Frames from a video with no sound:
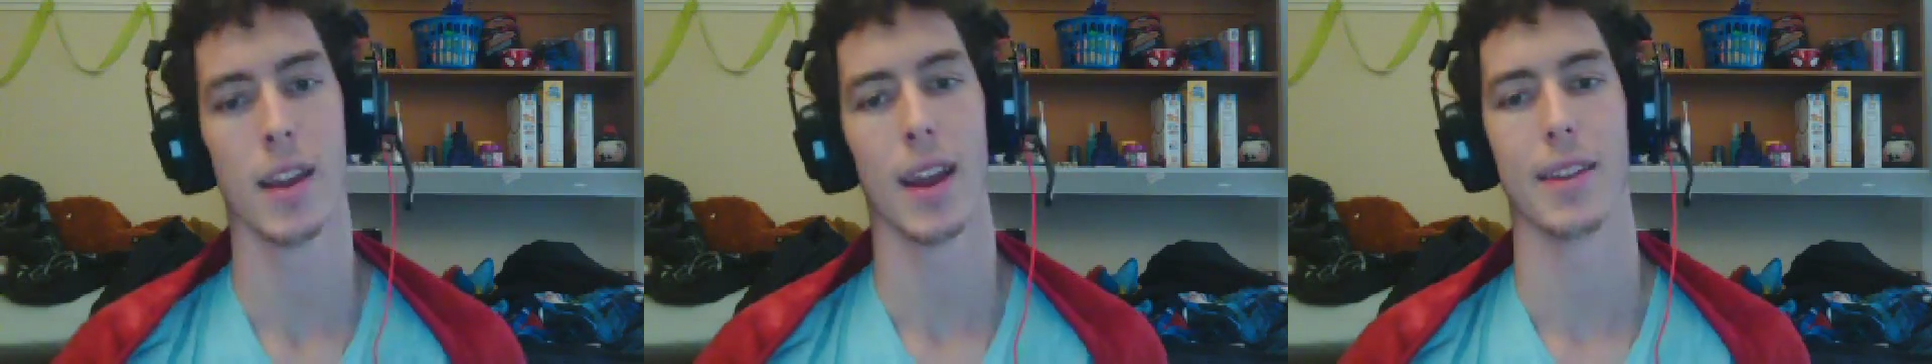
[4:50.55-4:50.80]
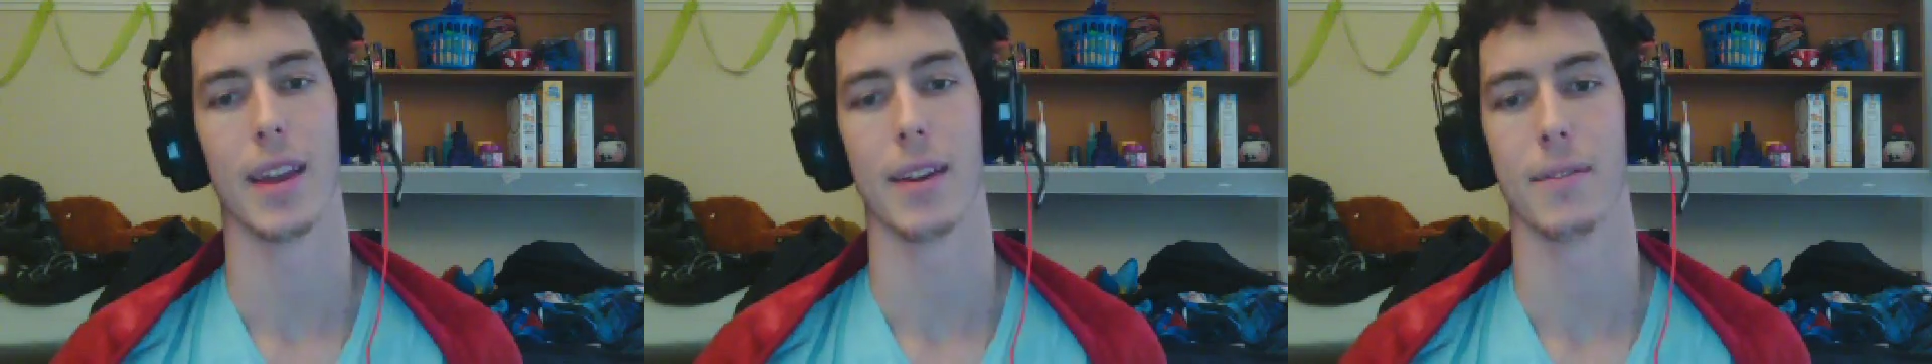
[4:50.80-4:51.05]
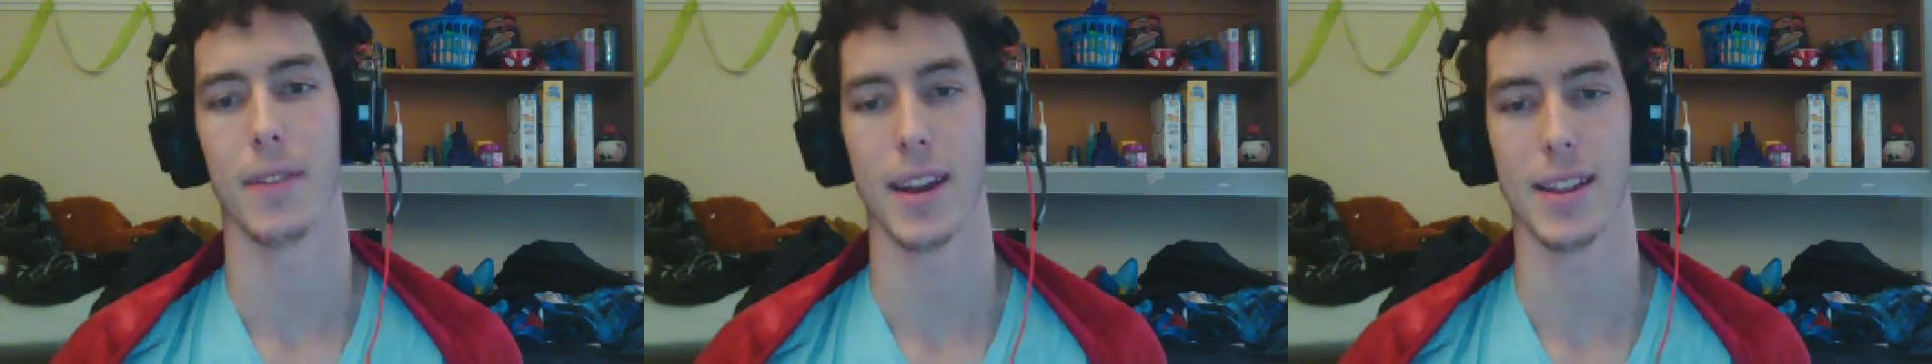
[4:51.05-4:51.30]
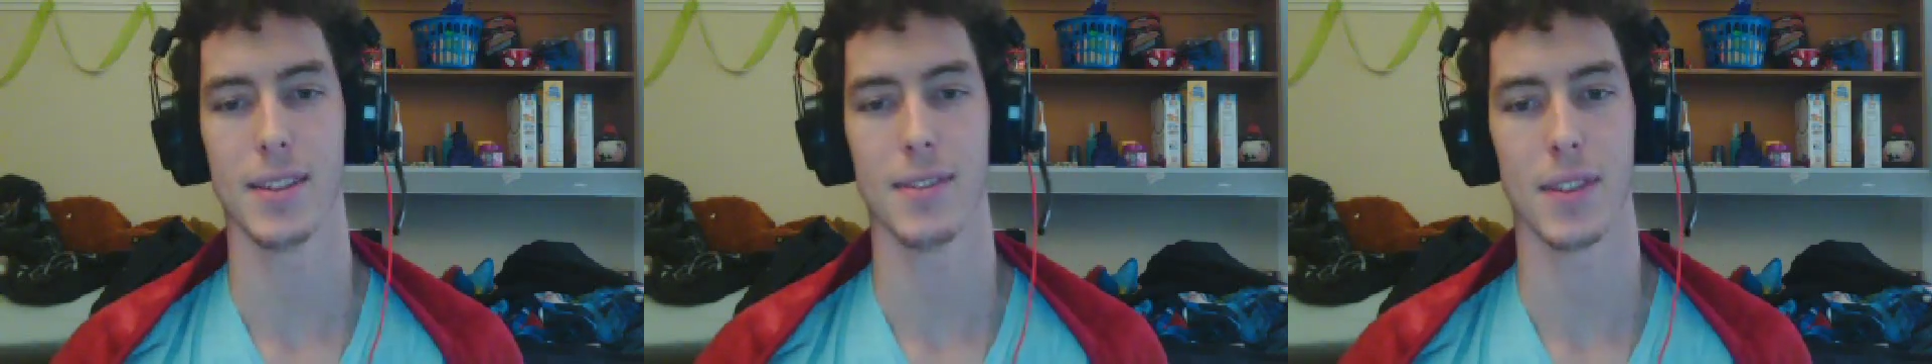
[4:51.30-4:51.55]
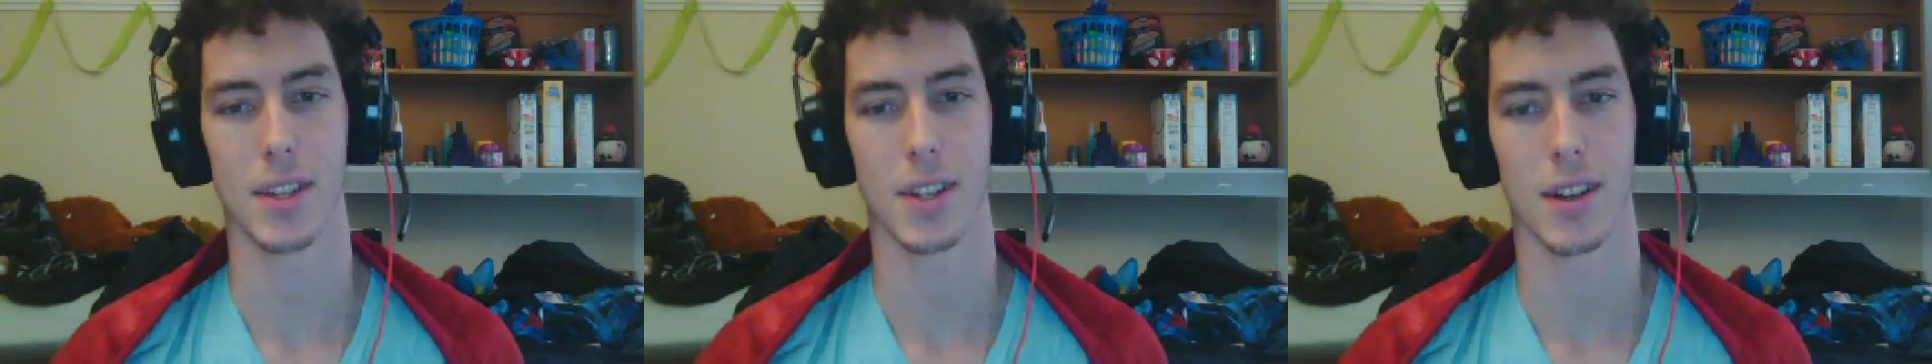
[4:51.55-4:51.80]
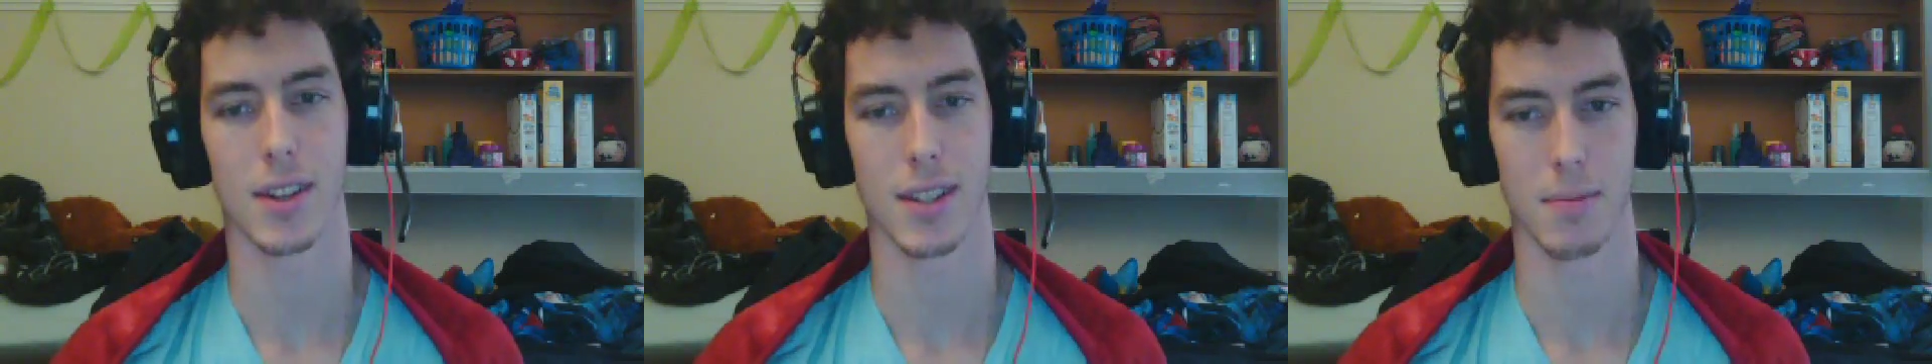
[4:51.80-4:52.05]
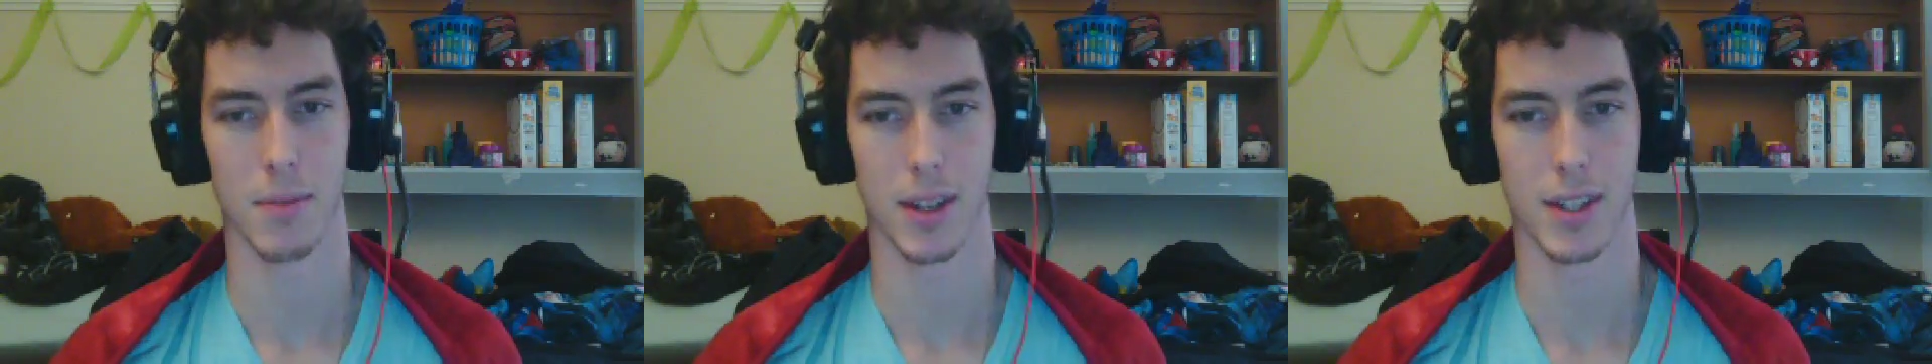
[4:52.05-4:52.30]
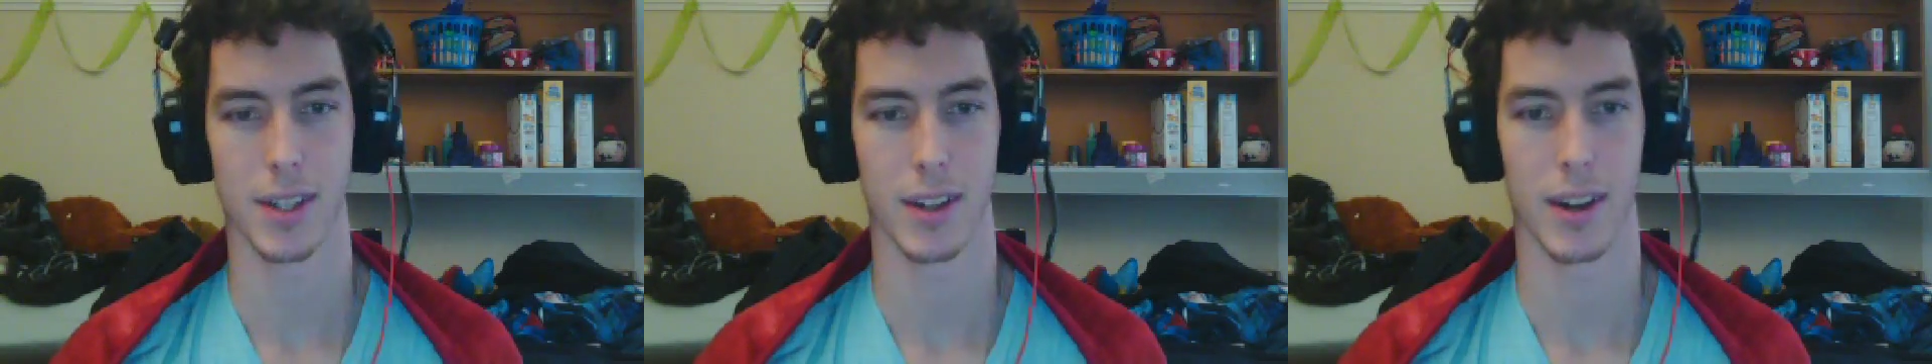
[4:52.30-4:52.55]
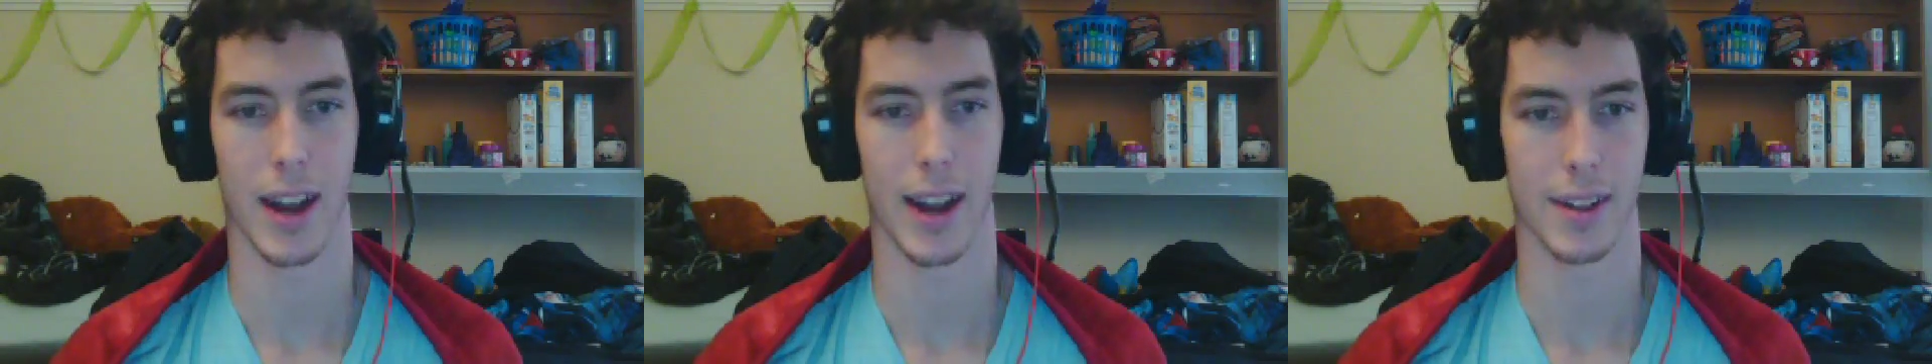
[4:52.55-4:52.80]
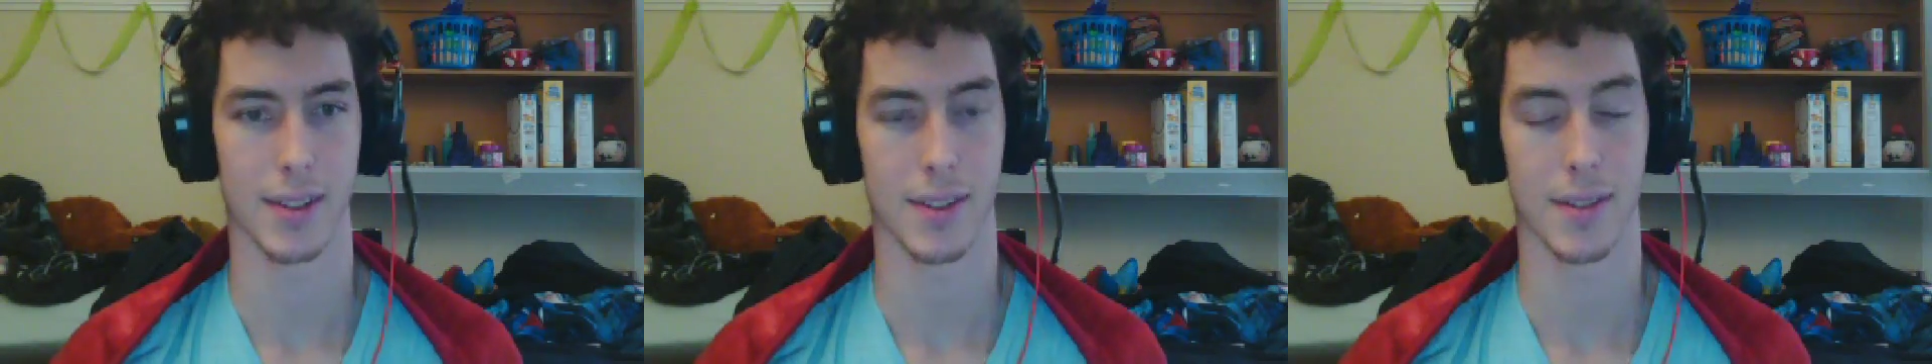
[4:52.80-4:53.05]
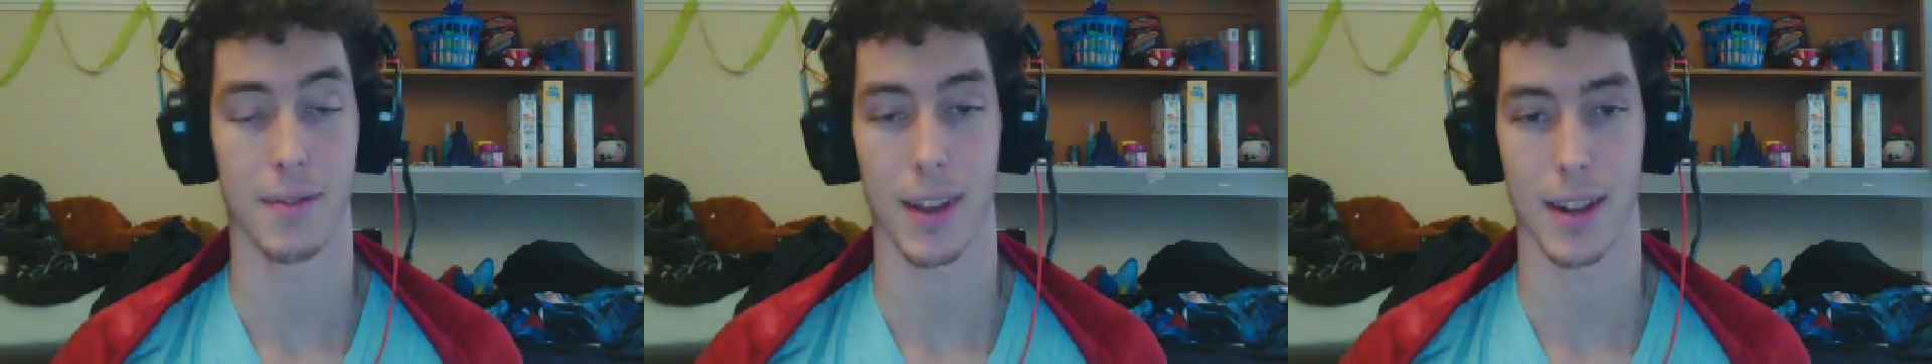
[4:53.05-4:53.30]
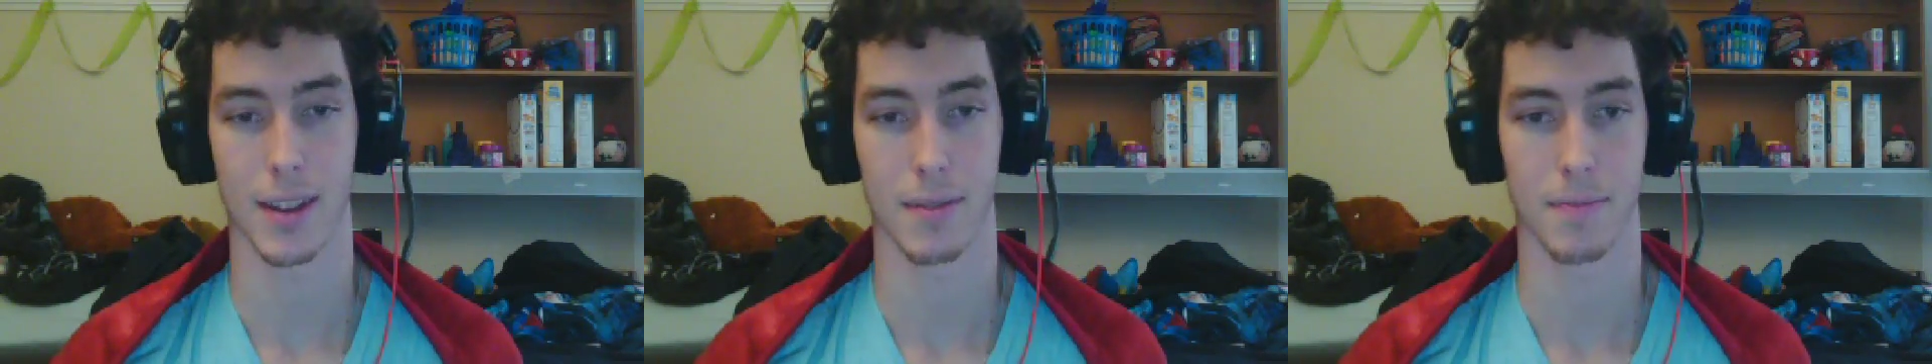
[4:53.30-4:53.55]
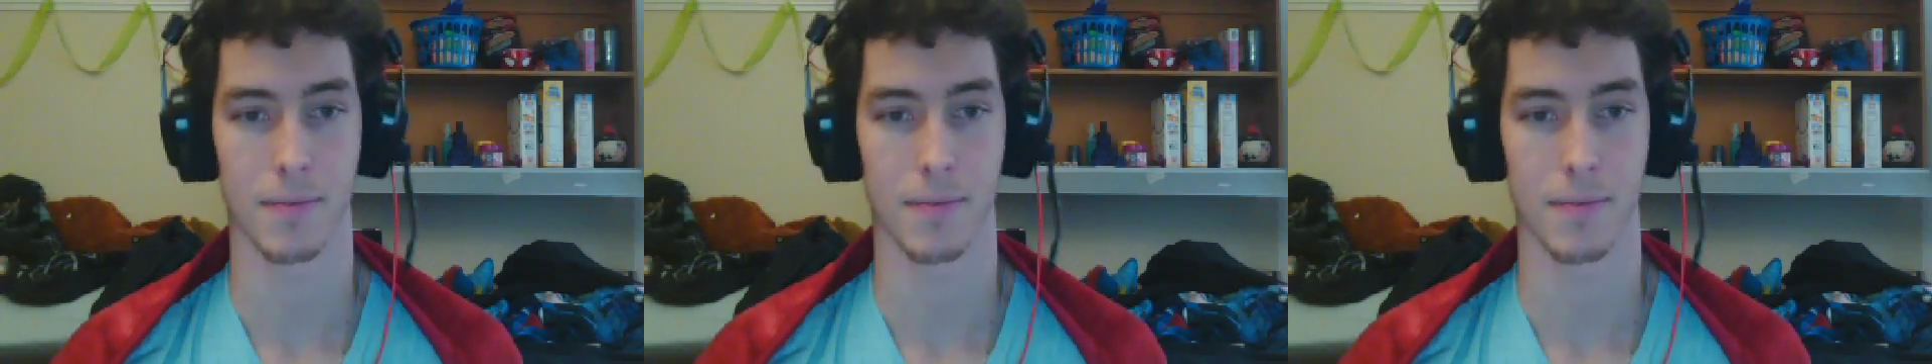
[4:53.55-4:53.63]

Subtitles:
and that fans of each are similar to their idols of fandom.